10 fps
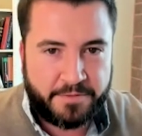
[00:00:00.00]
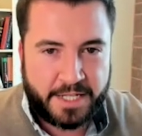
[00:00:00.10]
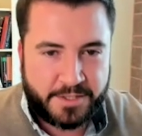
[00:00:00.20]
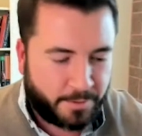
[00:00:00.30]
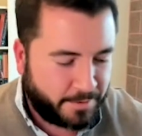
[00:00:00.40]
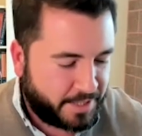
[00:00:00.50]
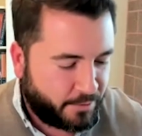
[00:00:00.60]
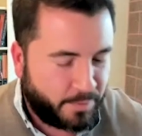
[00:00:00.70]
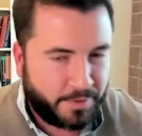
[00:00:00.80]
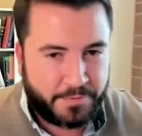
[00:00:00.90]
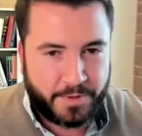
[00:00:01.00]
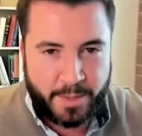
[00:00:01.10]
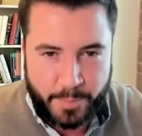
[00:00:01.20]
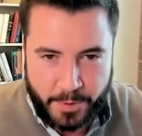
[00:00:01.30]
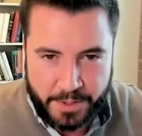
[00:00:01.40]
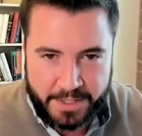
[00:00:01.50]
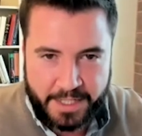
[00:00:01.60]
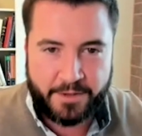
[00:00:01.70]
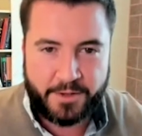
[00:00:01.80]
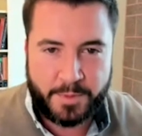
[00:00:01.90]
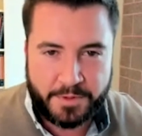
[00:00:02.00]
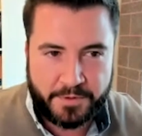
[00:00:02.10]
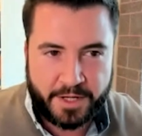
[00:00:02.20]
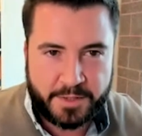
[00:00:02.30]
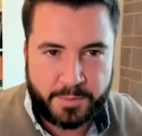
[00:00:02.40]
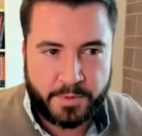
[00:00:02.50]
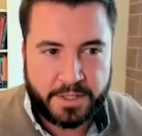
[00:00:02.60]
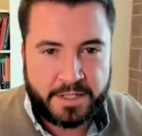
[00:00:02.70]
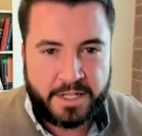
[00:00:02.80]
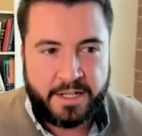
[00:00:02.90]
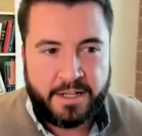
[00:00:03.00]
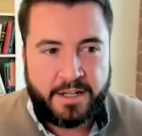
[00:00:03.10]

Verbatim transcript: have gas terminals that were built for import. Now they're built for export.